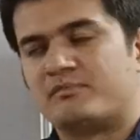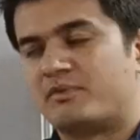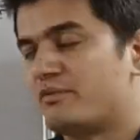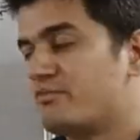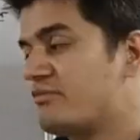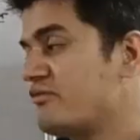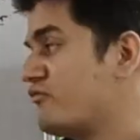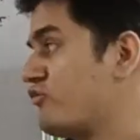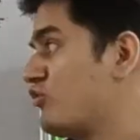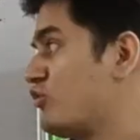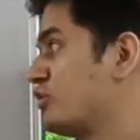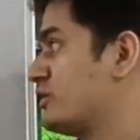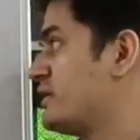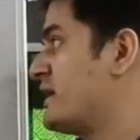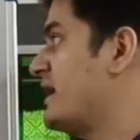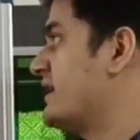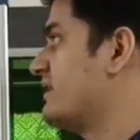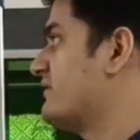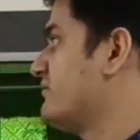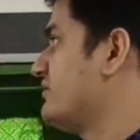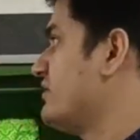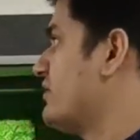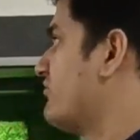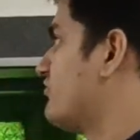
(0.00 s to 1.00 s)
but before
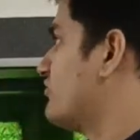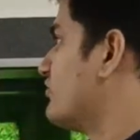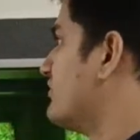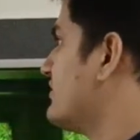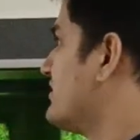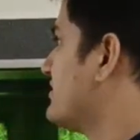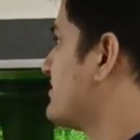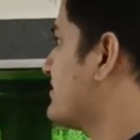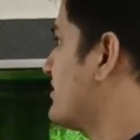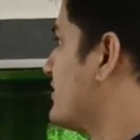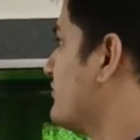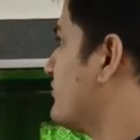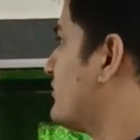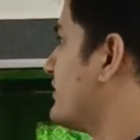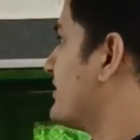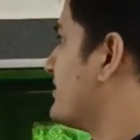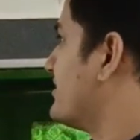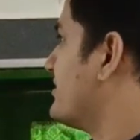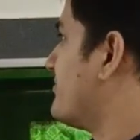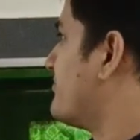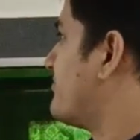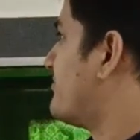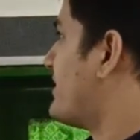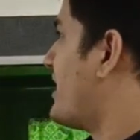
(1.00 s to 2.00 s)
that we have to understand
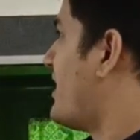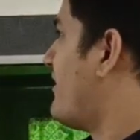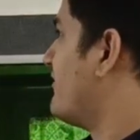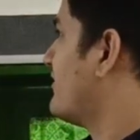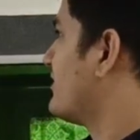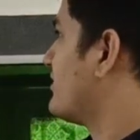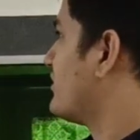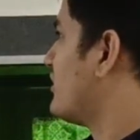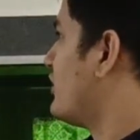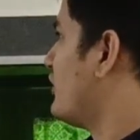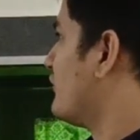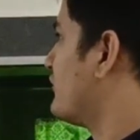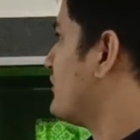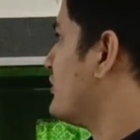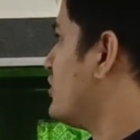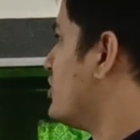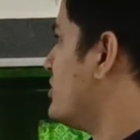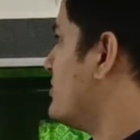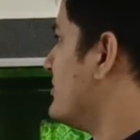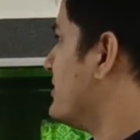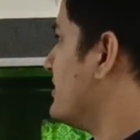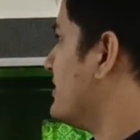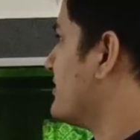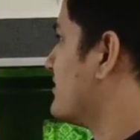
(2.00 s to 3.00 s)
what is the power of
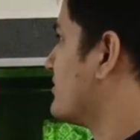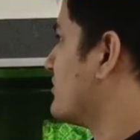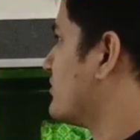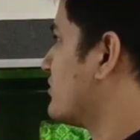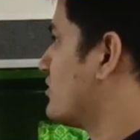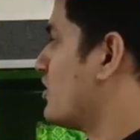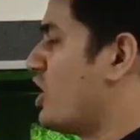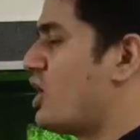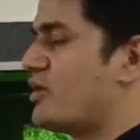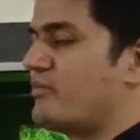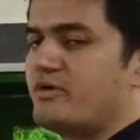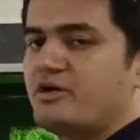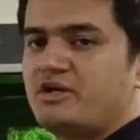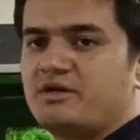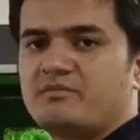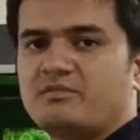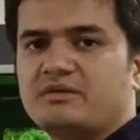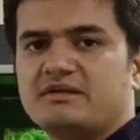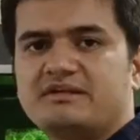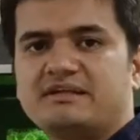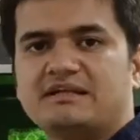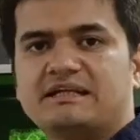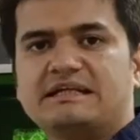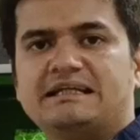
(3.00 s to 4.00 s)
government. So government
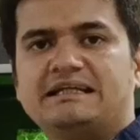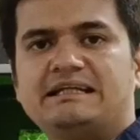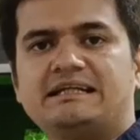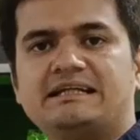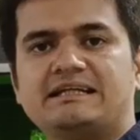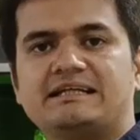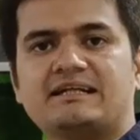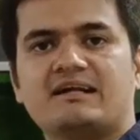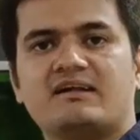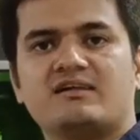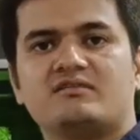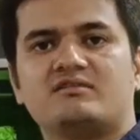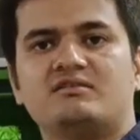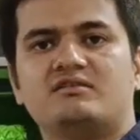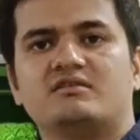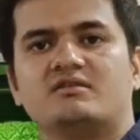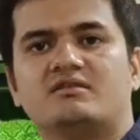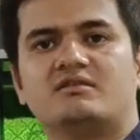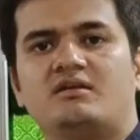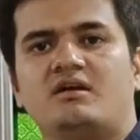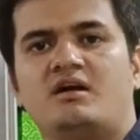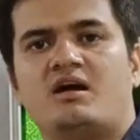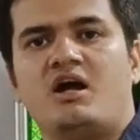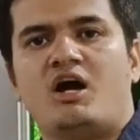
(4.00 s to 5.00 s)
basically it has
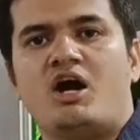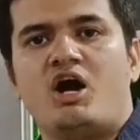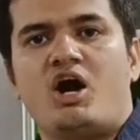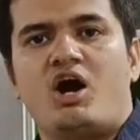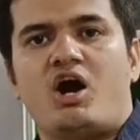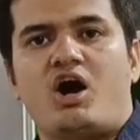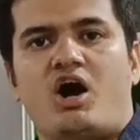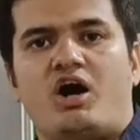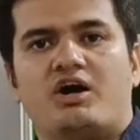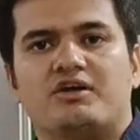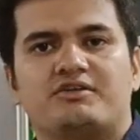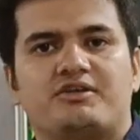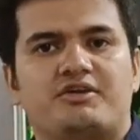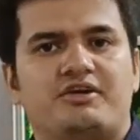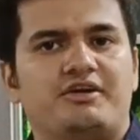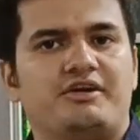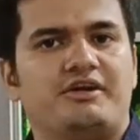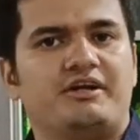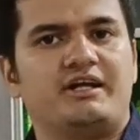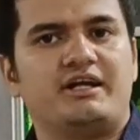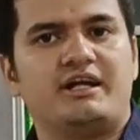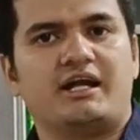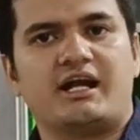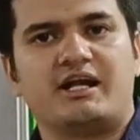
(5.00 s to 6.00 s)
the
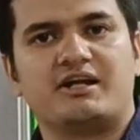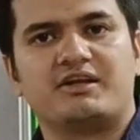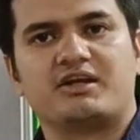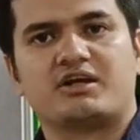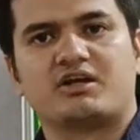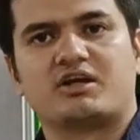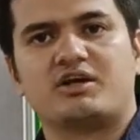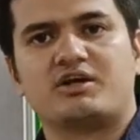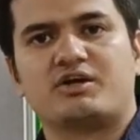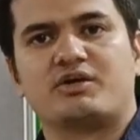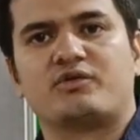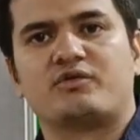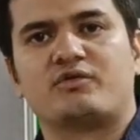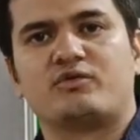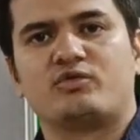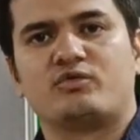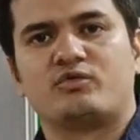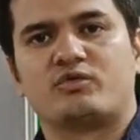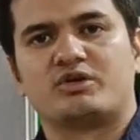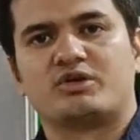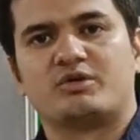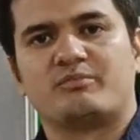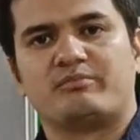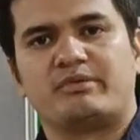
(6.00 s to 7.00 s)
authority and the control
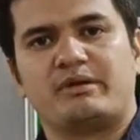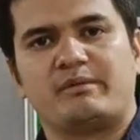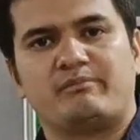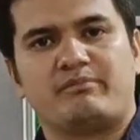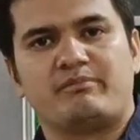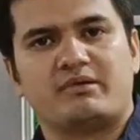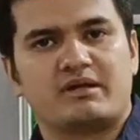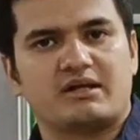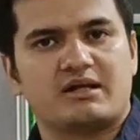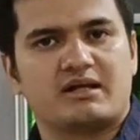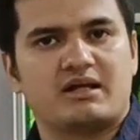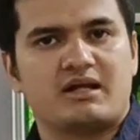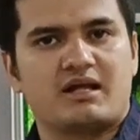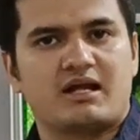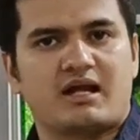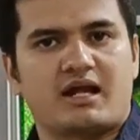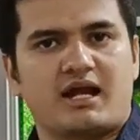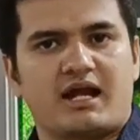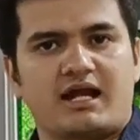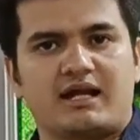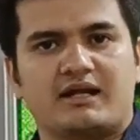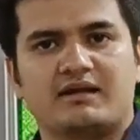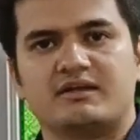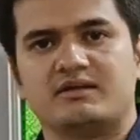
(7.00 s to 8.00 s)
over the people
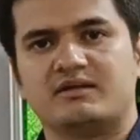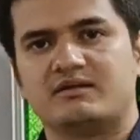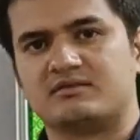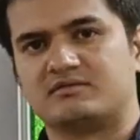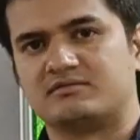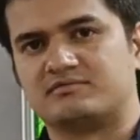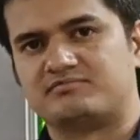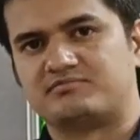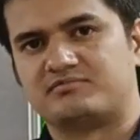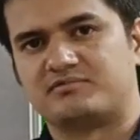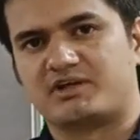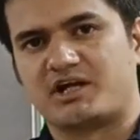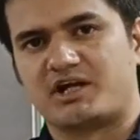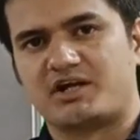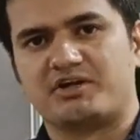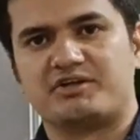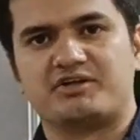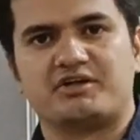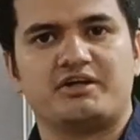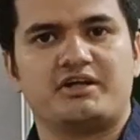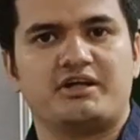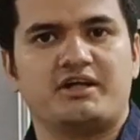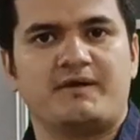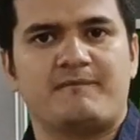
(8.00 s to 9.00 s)
and the
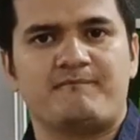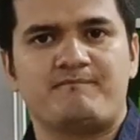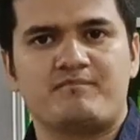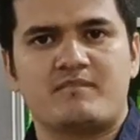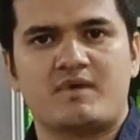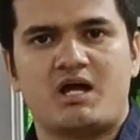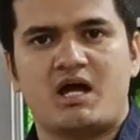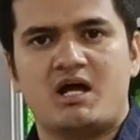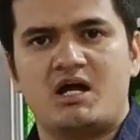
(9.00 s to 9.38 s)
territory.